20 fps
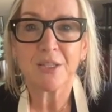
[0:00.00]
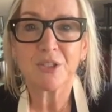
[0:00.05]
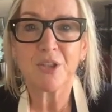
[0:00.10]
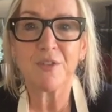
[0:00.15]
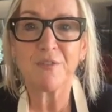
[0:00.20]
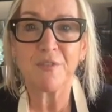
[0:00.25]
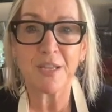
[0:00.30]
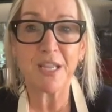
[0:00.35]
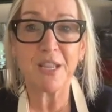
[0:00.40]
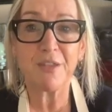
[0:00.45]

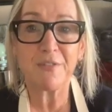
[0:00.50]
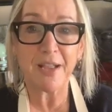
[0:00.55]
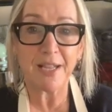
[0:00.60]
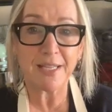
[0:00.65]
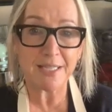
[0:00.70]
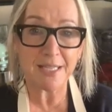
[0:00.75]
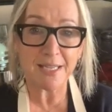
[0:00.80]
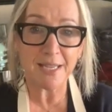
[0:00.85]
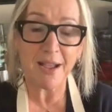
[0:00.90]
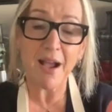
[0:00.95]
So Vicky
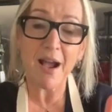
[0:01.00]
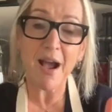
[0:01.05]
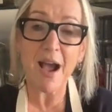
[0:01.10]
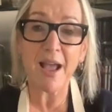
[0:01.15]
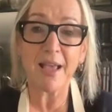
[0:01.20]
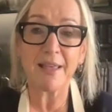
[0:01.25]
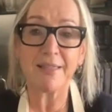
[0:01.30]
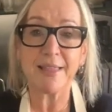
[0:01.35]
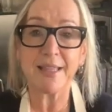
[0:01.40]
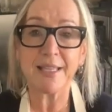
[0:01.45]
Fane's saying,
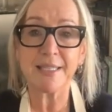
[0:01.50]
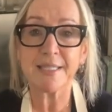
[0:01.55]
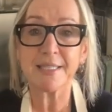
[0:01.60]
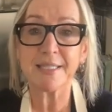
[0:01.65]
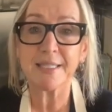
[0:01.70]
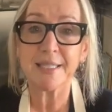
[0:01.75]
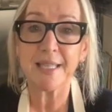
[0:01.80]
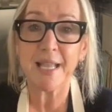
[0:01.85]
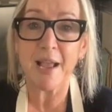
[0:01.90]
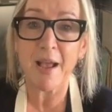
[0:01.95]
"Hi,
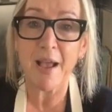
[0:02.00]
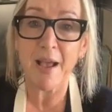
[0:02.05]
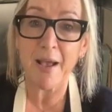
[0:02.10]
this